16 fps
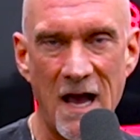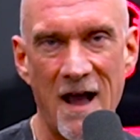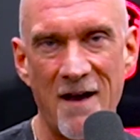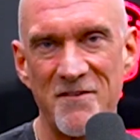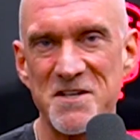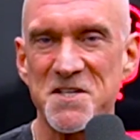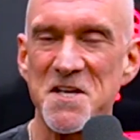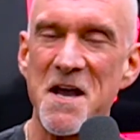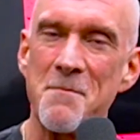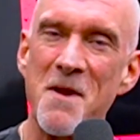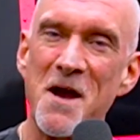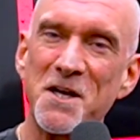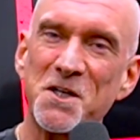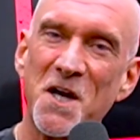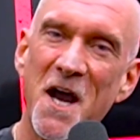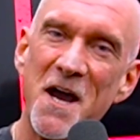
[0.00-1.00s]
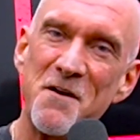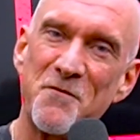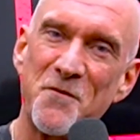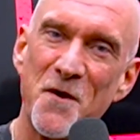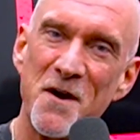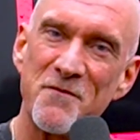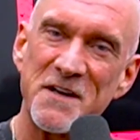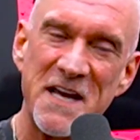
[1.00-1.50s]
Obviously, I'm not shy in
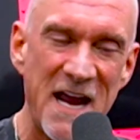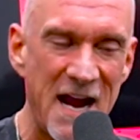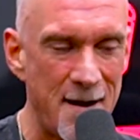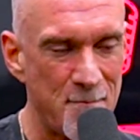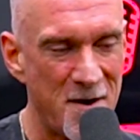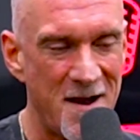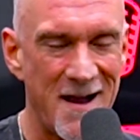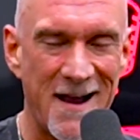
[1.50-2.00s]
front of a camera.